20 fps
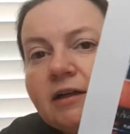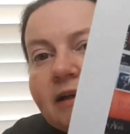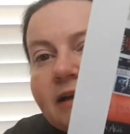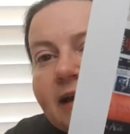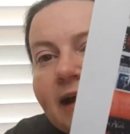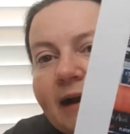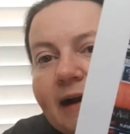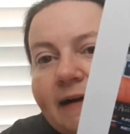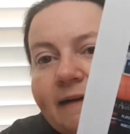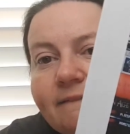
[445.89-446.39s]

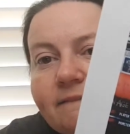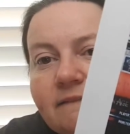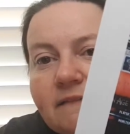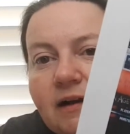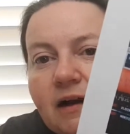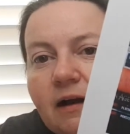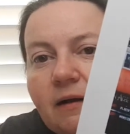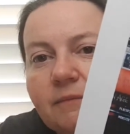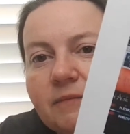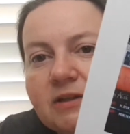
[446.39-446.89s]
Yeah,
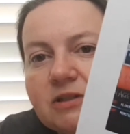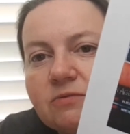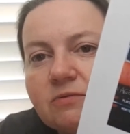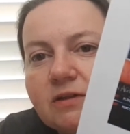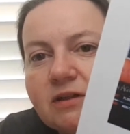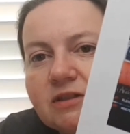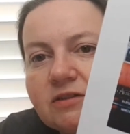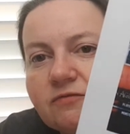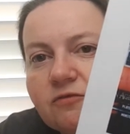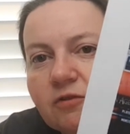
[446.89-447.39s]
um, this one
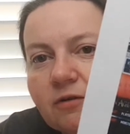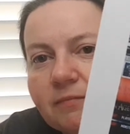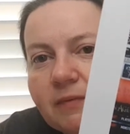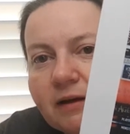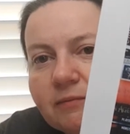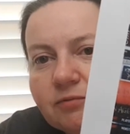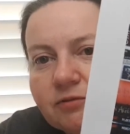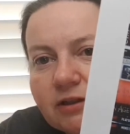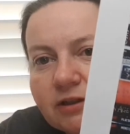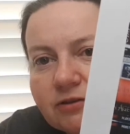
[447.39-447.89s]
is for my
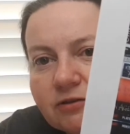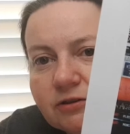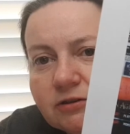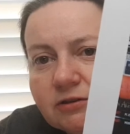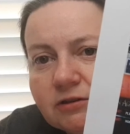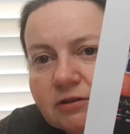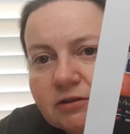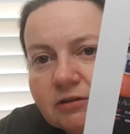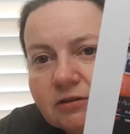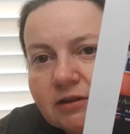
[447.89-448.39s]

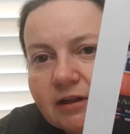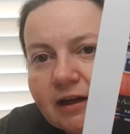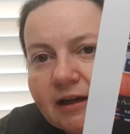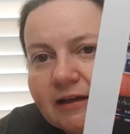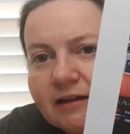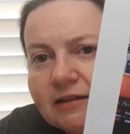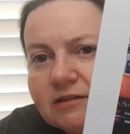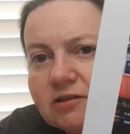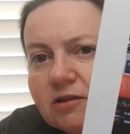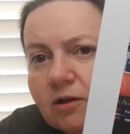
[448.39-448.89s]
brother.
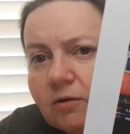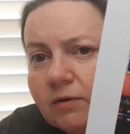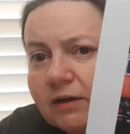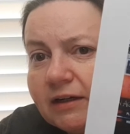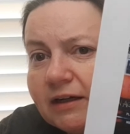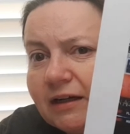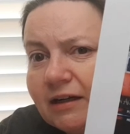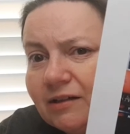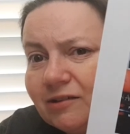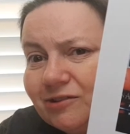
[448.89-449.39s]
And it's all one
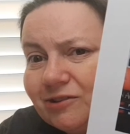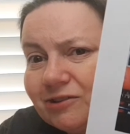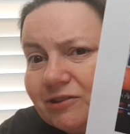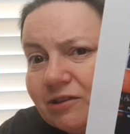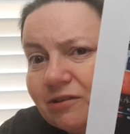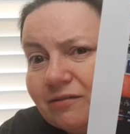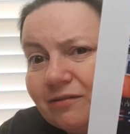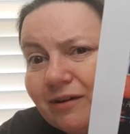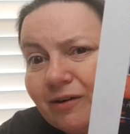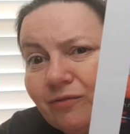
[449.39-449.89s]
color,
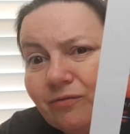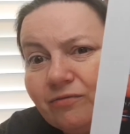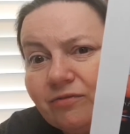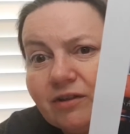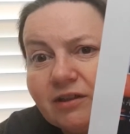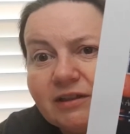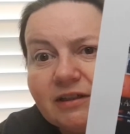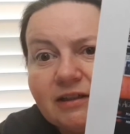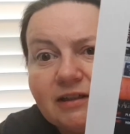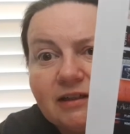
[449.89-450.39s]
so
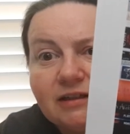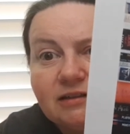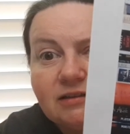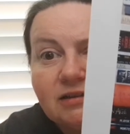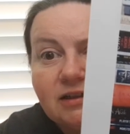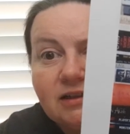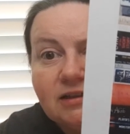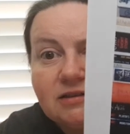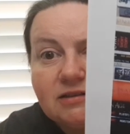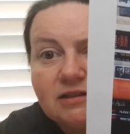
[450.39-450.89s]
hopefully it,
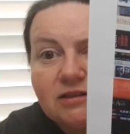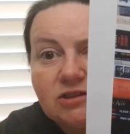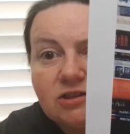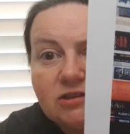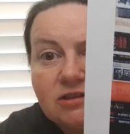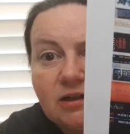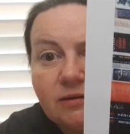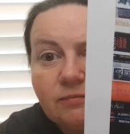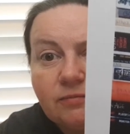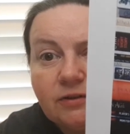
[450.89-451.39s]
it stitches
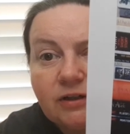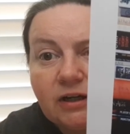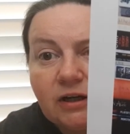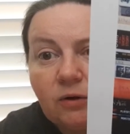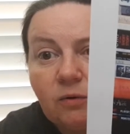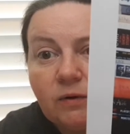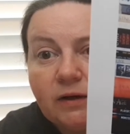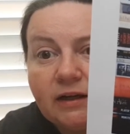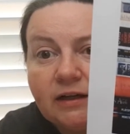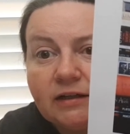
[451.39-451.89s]
up pretty
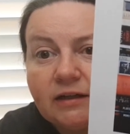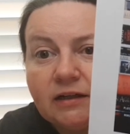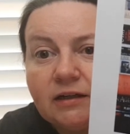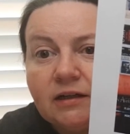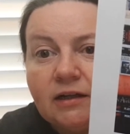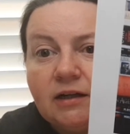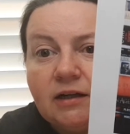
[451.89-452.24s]
quick.